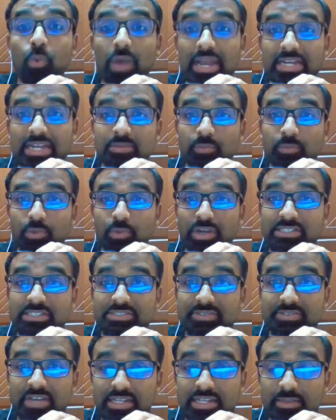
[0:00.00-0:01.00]
You need to get
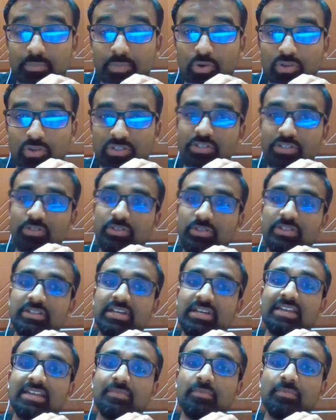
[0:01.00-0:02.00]
band 4 and above
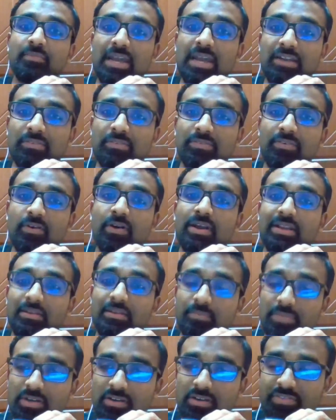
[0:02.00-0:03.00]
and so on. So
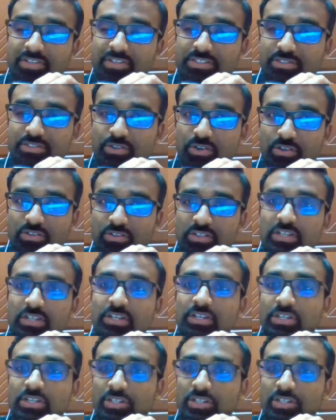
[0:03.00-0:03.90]
that those are the